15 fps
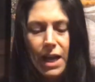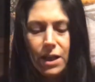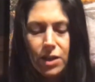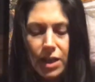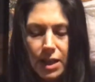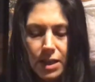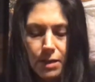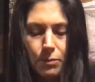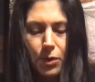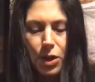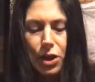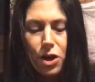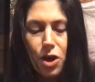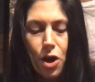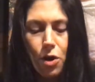edges
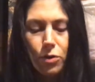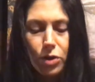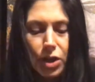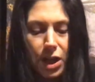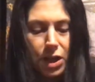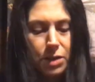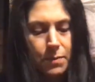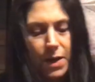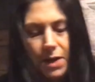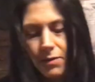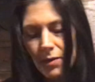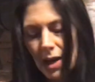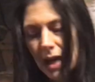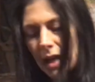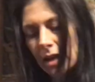with no
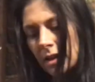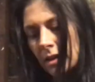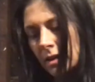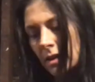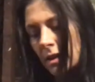judgment, right?